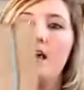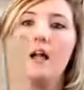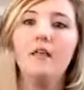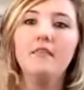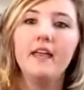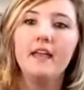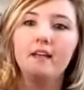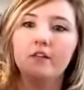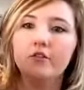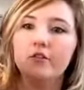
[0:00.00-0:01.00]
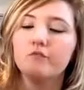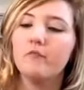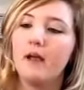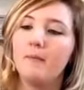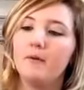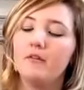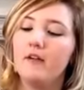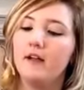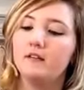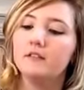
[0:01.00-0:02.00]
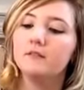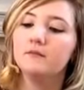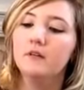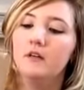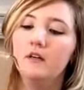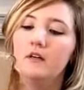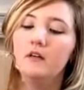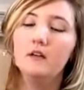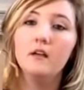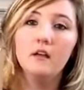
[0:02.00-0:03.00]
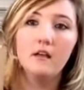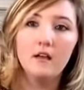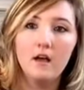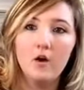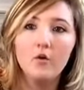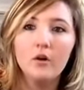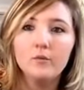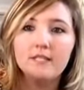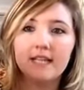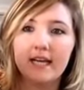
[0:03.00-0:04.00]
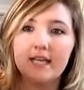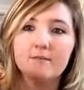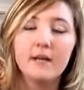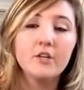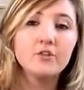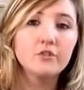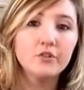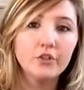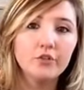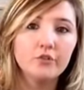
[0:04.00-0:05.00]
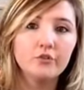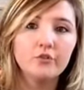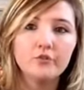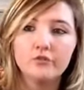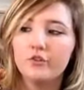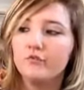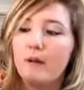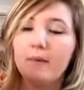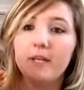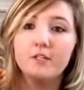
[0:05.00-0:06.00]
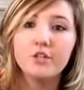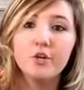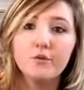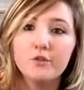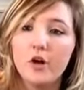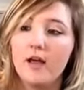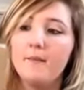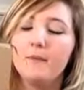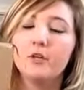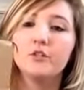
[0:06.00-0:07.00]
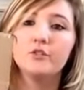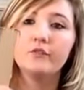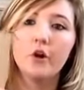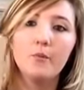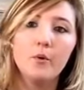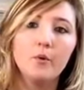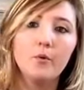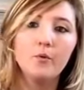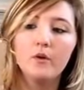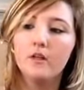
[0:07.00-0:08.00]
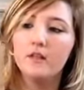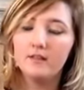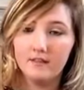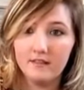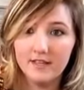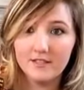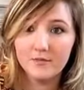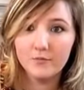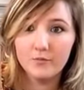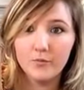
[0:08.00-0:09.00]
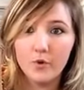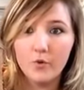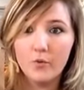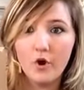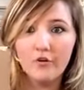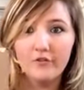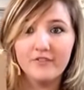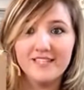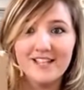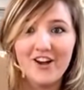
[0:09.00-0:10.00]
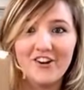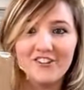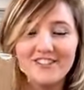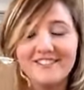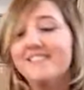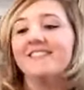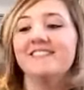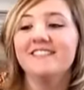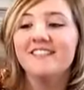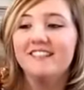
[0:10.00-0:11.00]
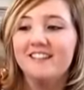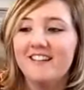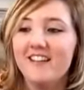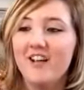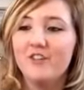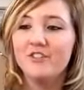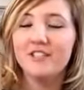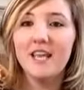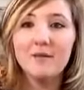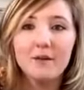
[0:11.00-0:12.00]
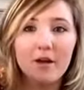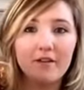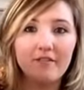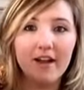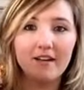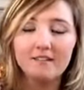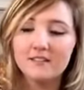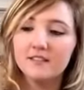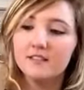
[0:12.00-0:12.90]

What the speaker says: And then you just wrap around. All I would say is make sure you're not wrapping it too tight, because you've got to pull this wool off of this card. And just keep going round.